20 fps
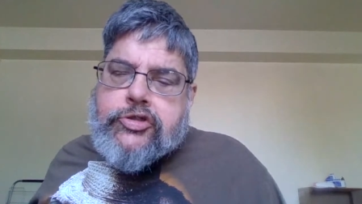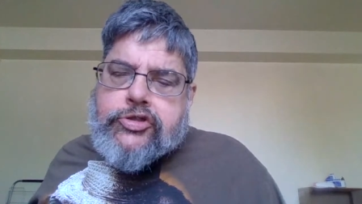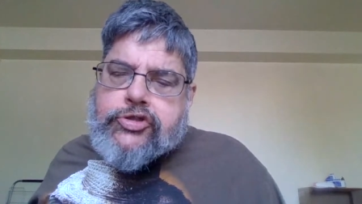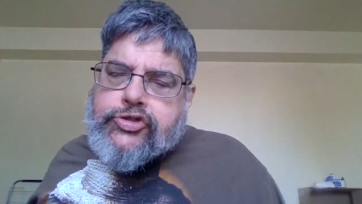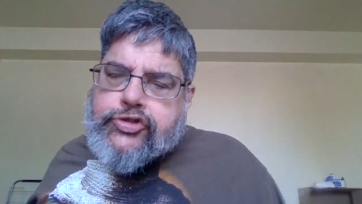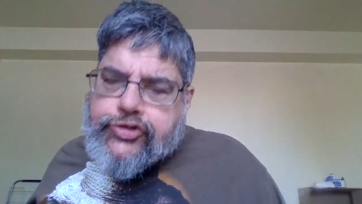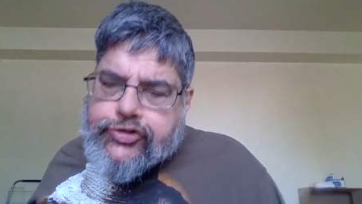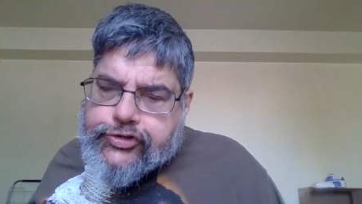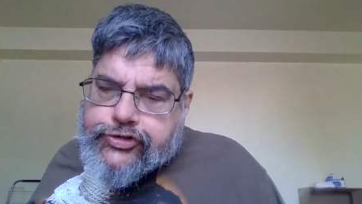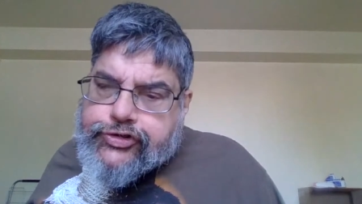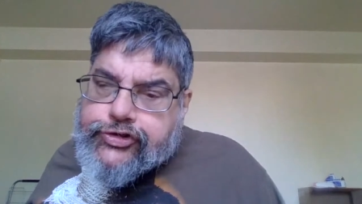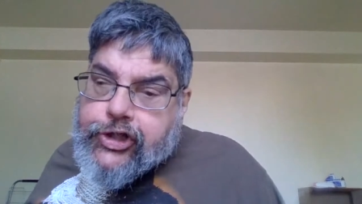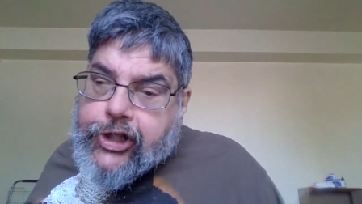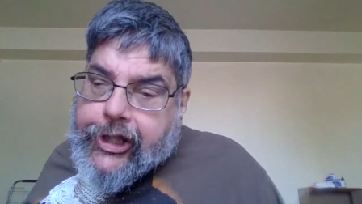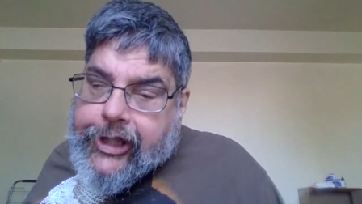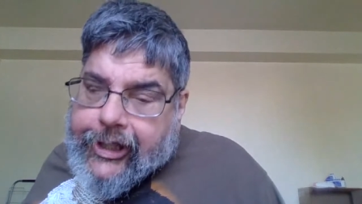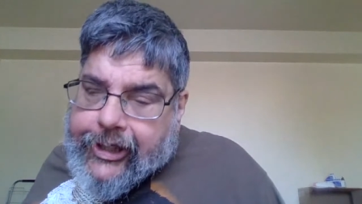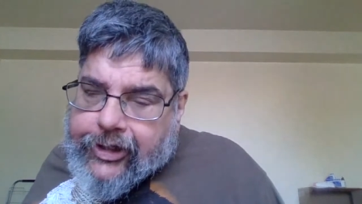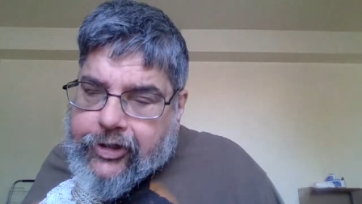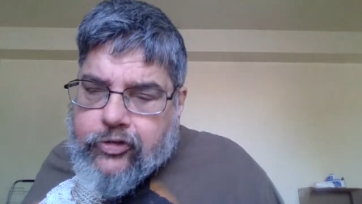
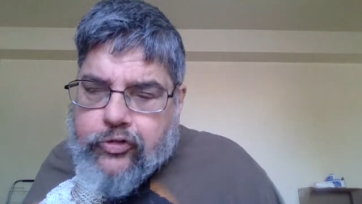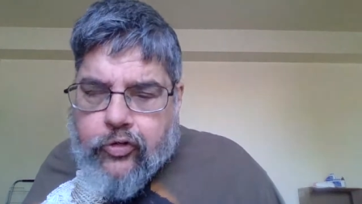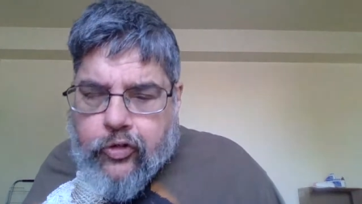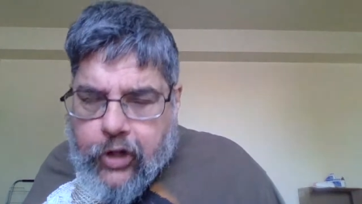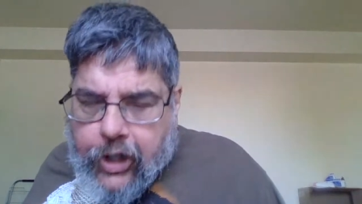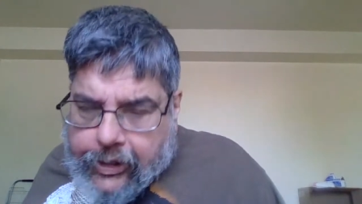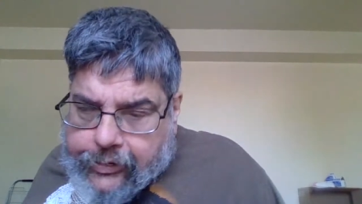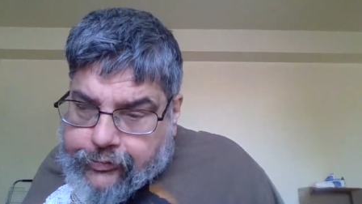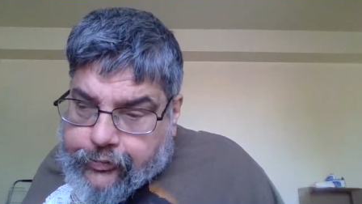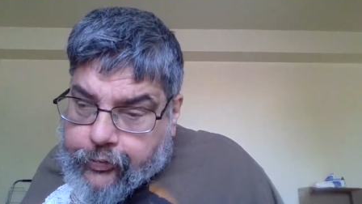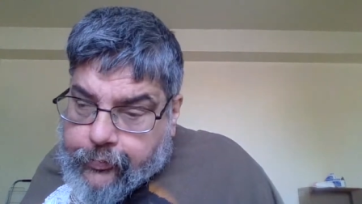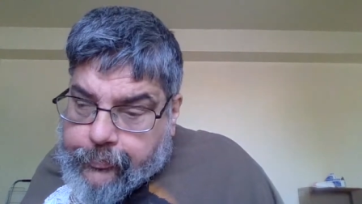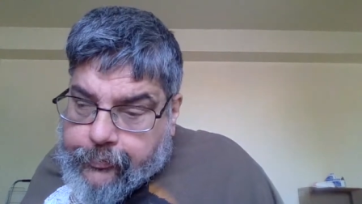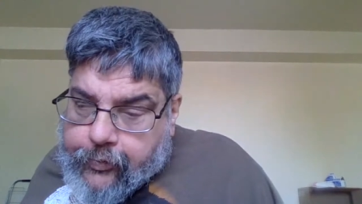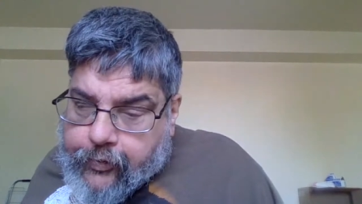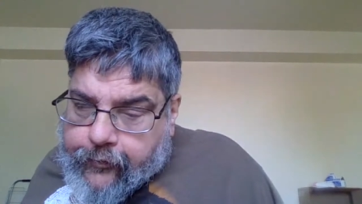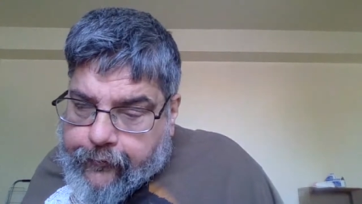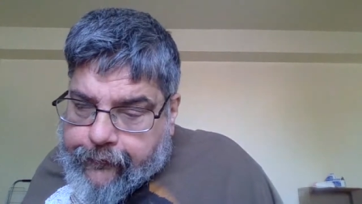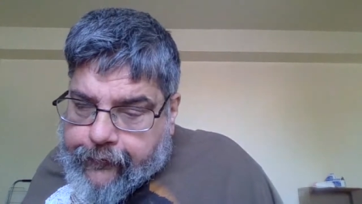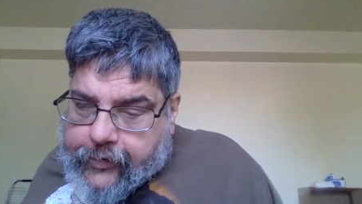See you at the
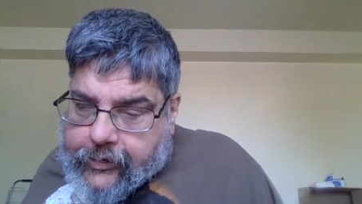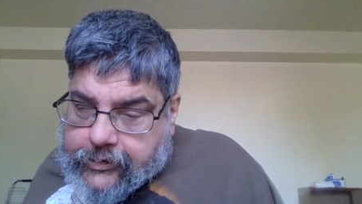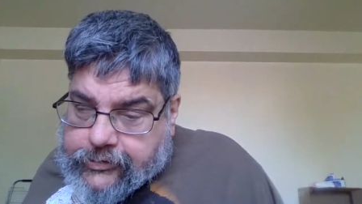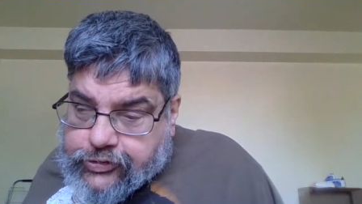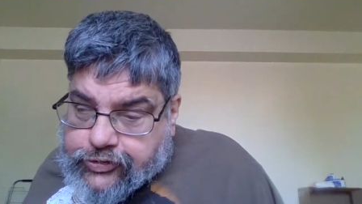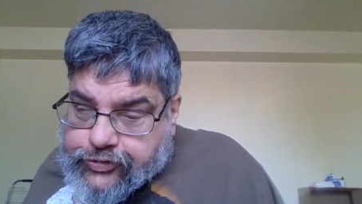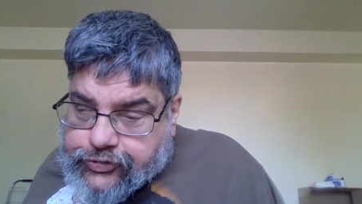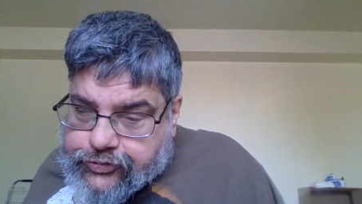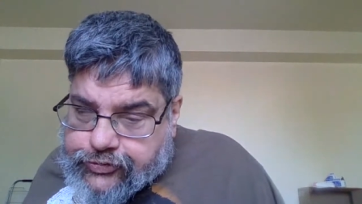movies.